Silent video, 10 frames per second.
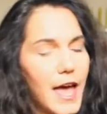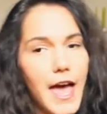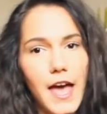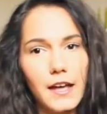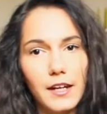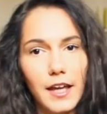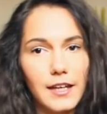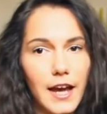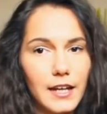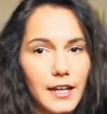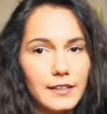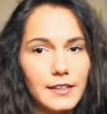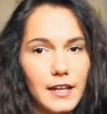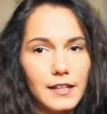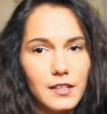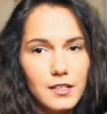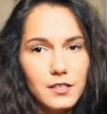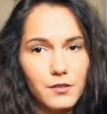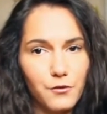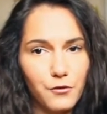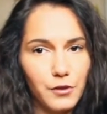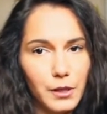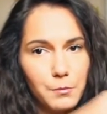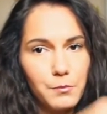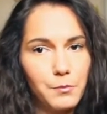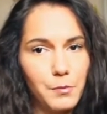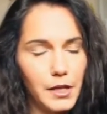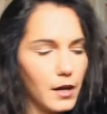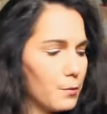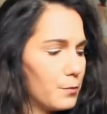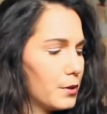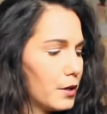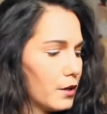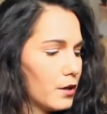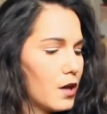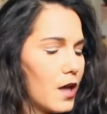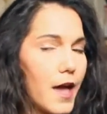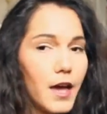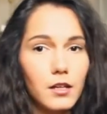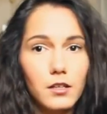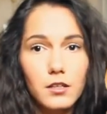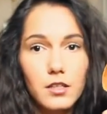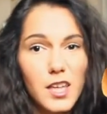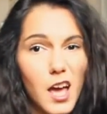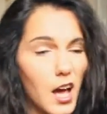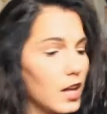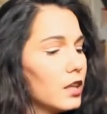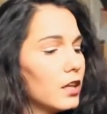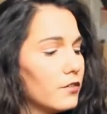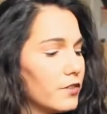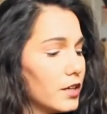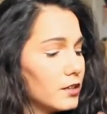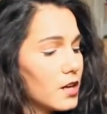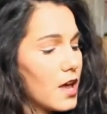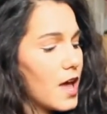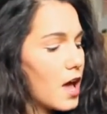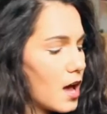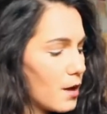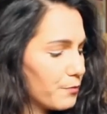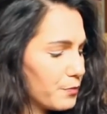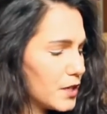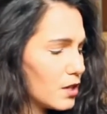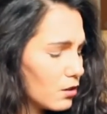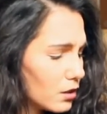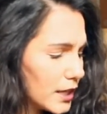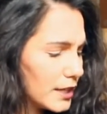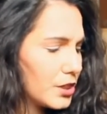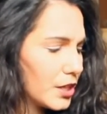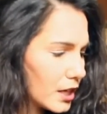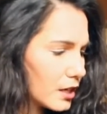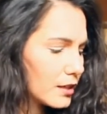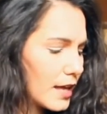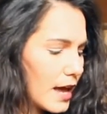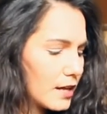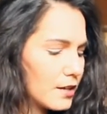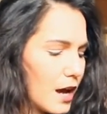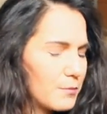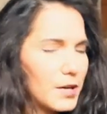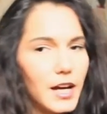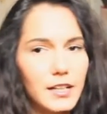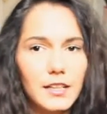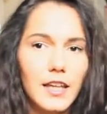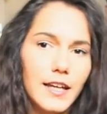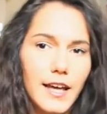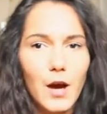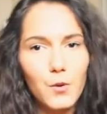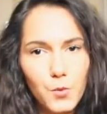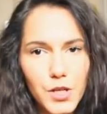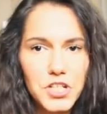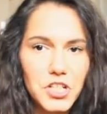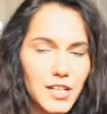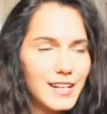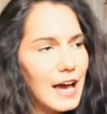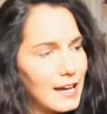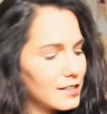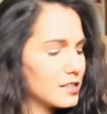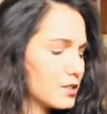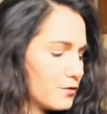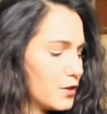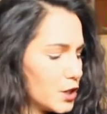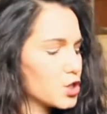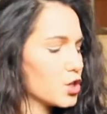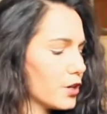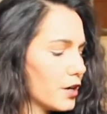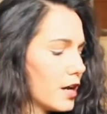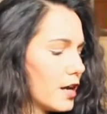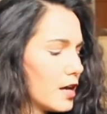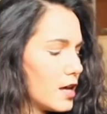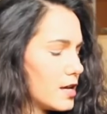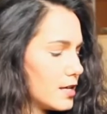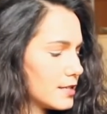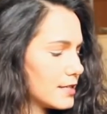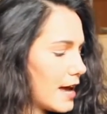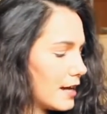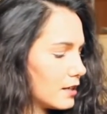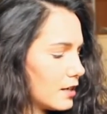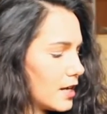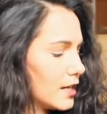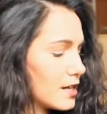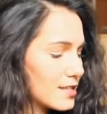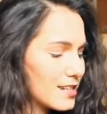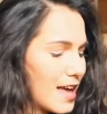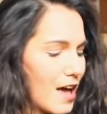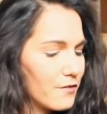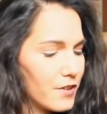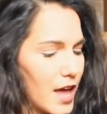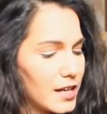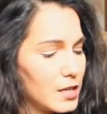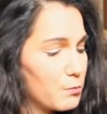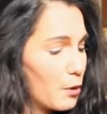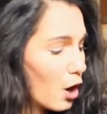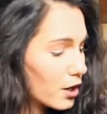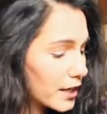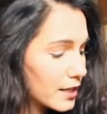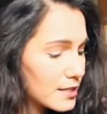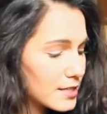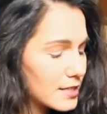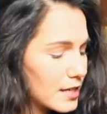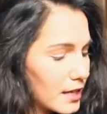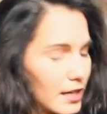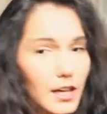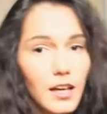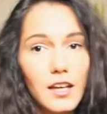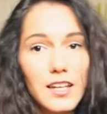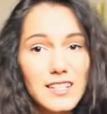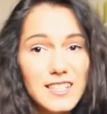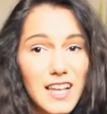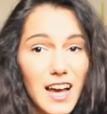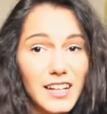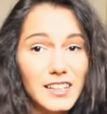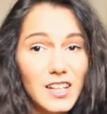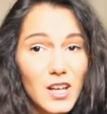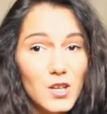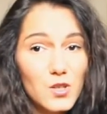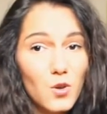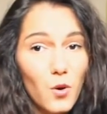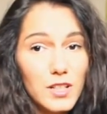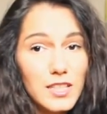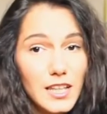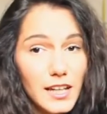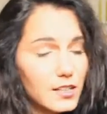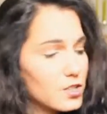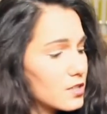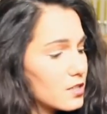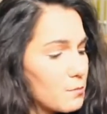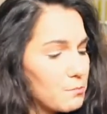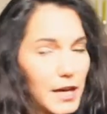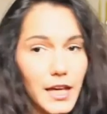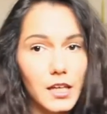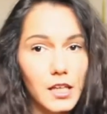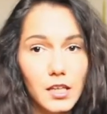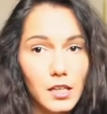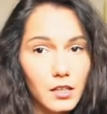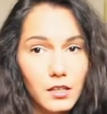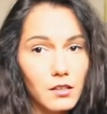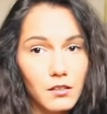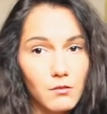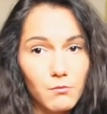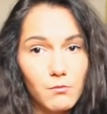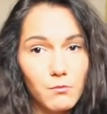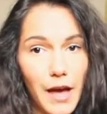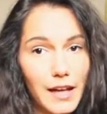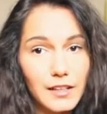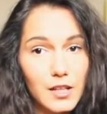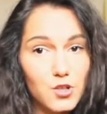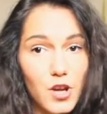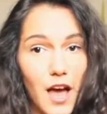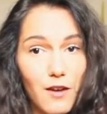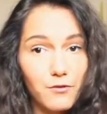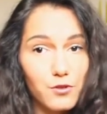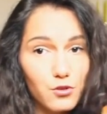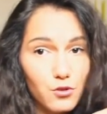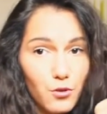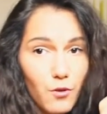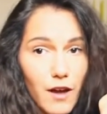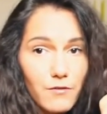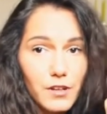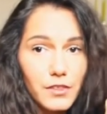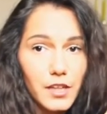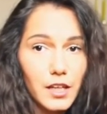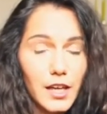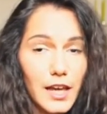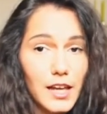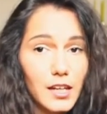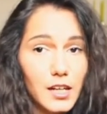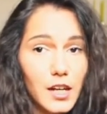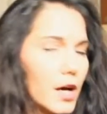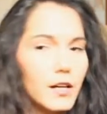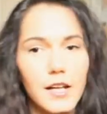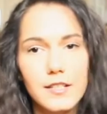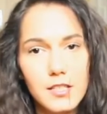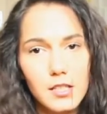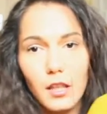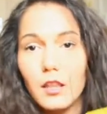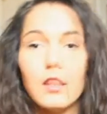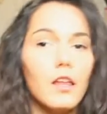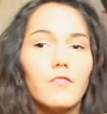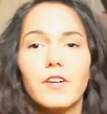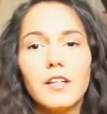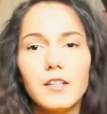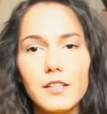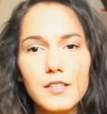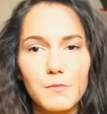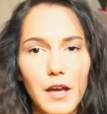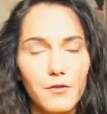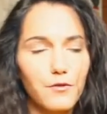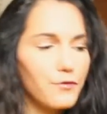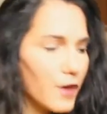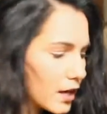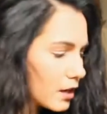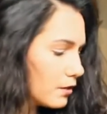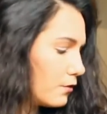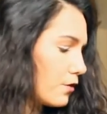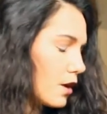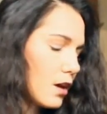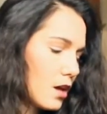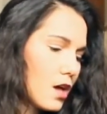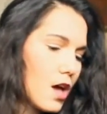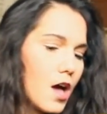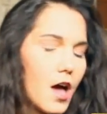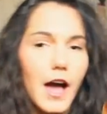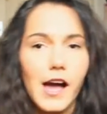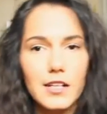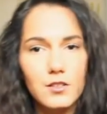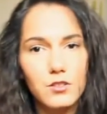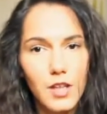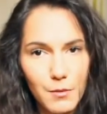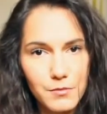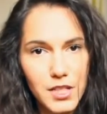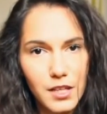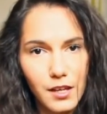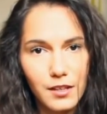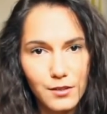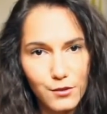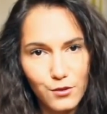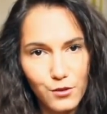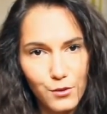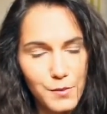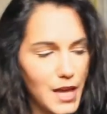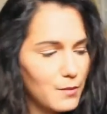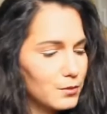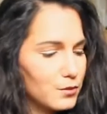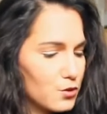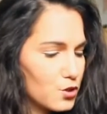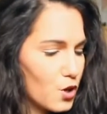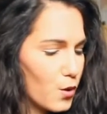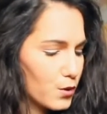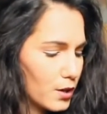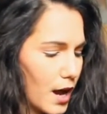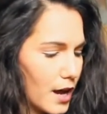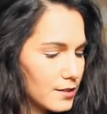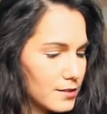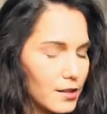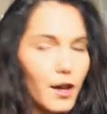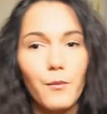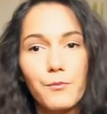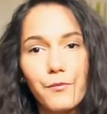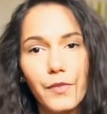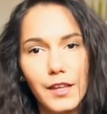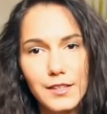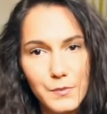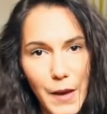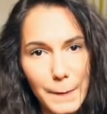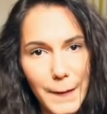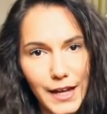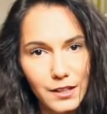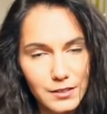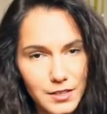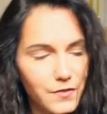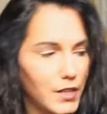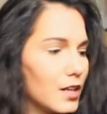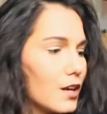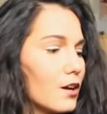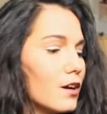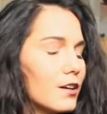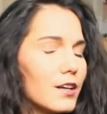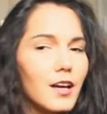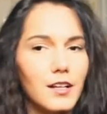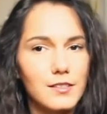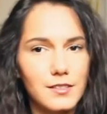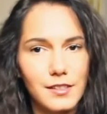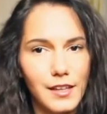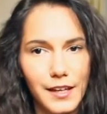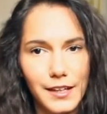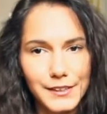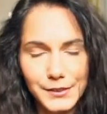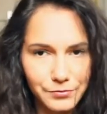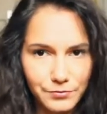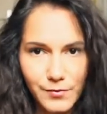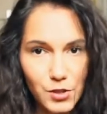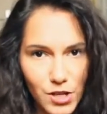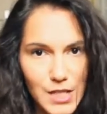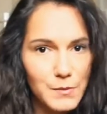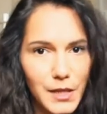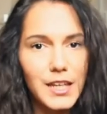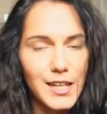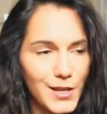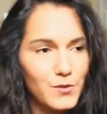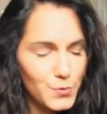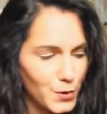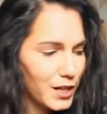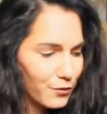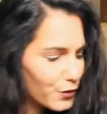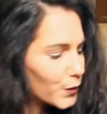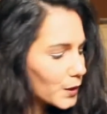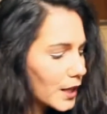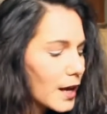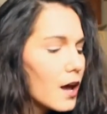And like I like that it doesn't flip it up, and yeah, I love it. The only thing that I'm kind of like, I wish it had this feature, is that it doesn't have any pockets inside. So it's like just a big bag that you have to throw everything in. But I still love it. It's my fave. I had to empty it to be able to show you guys this backpack on this video, because trust me, it was pretty full.